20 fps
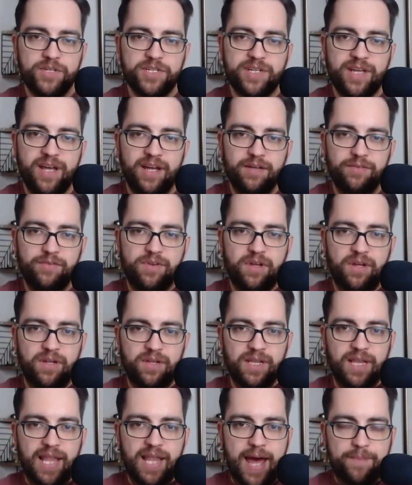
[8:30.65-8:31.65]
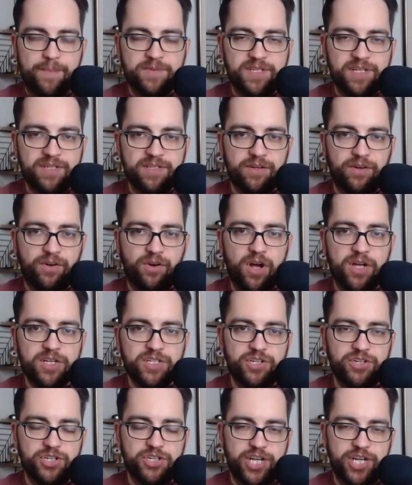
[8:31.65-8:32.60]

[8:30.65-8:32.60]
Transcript: just kind of collapses across your